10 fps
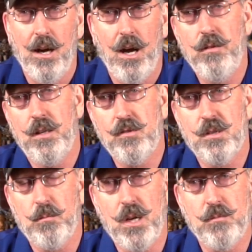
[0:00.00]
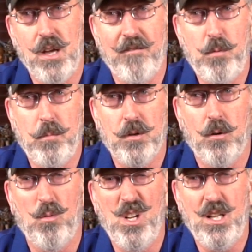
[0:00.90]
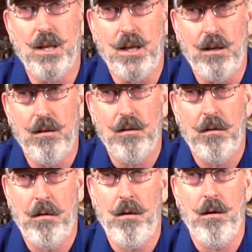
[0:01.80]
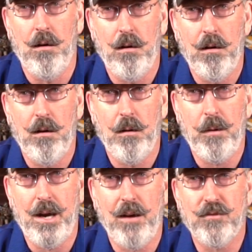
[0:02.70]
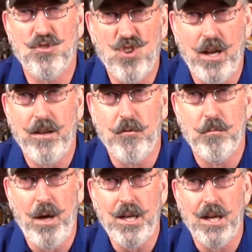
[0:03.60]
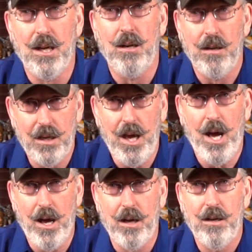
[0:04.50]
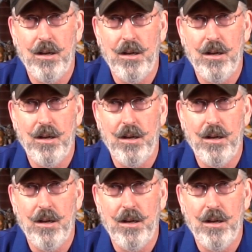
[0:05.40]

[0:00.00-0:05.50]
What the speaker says: And then sometimes I have people go, really? Huh. I might have to try that with my kid. Yeah.